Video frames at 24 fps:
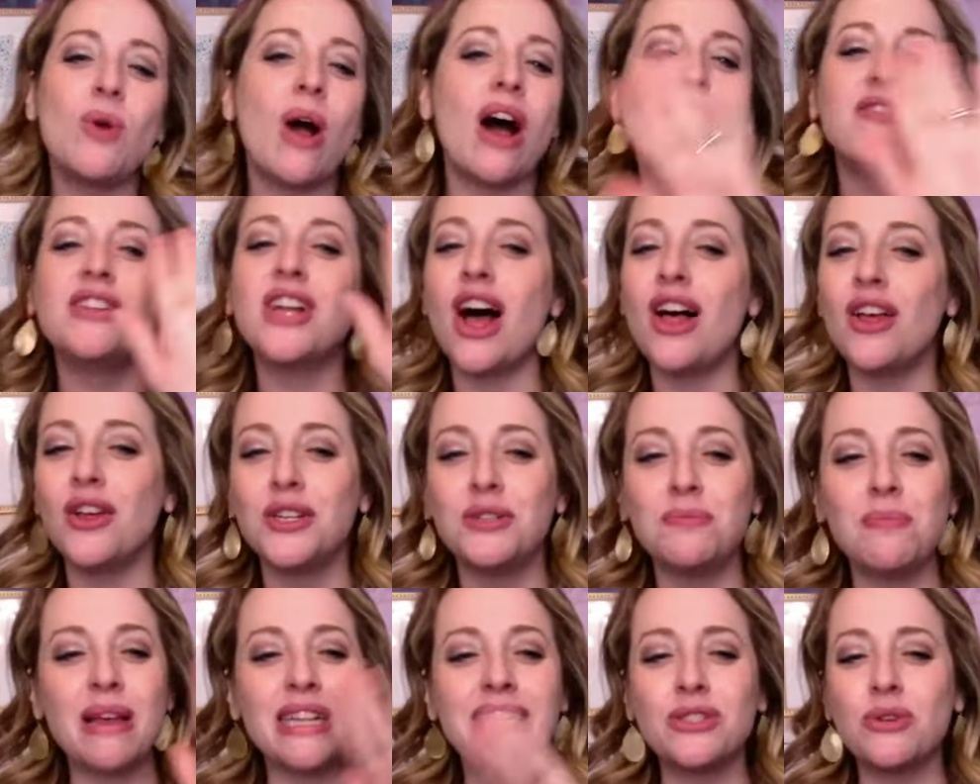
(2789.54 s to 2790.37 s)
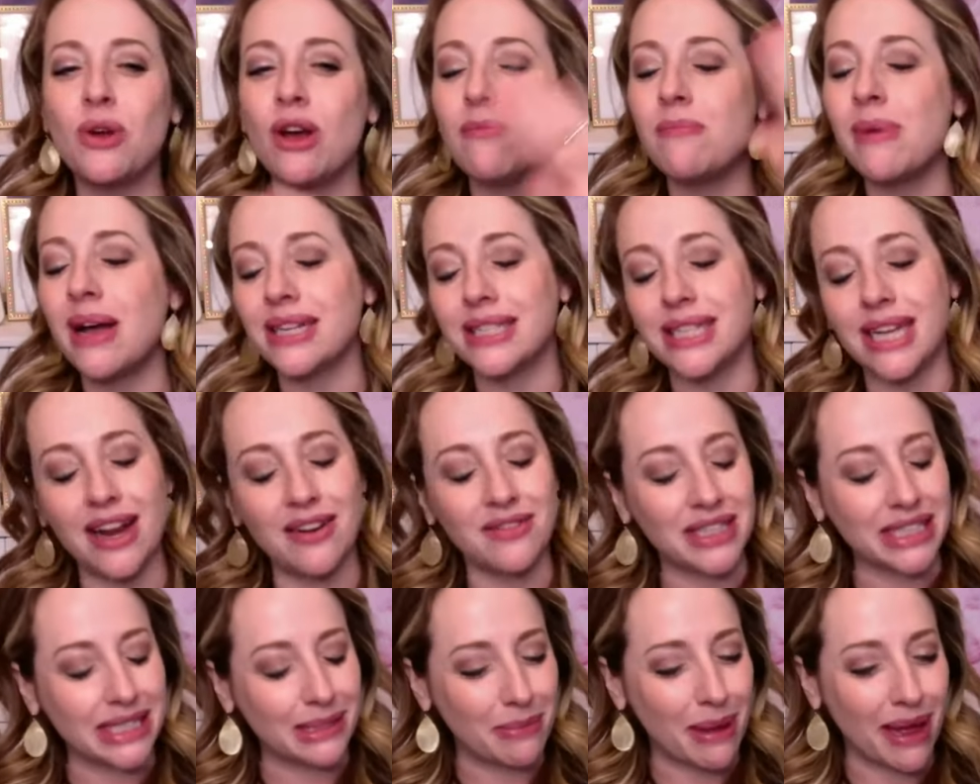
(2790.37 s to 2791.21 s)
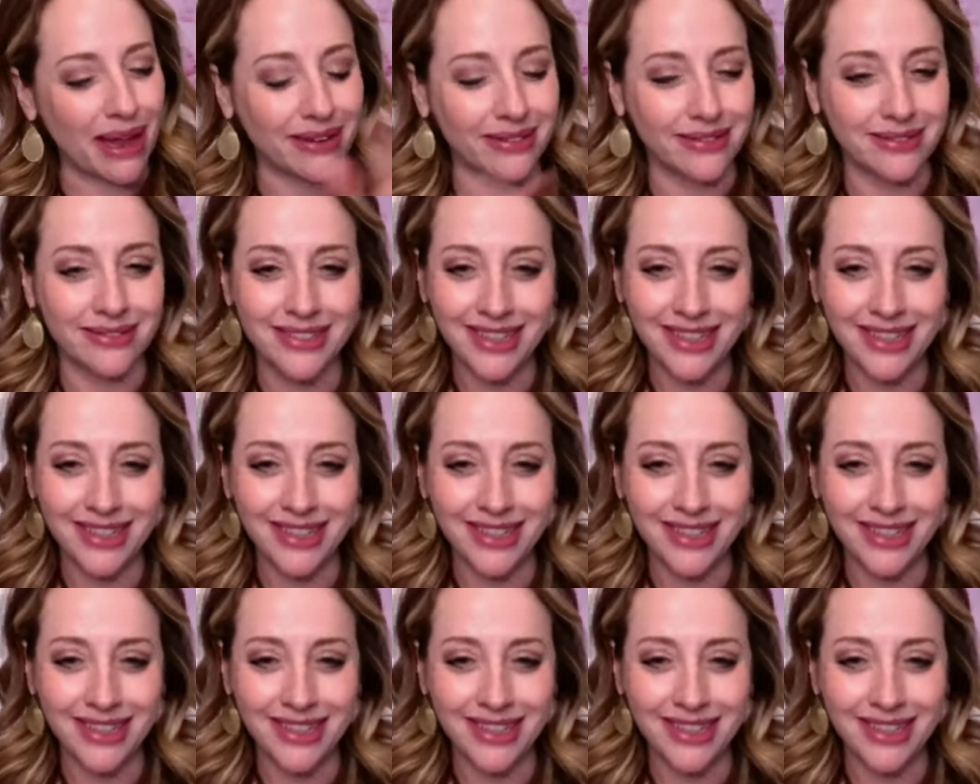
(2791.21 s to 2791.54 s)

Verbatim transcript: $12, best 12 bucks I ever spent.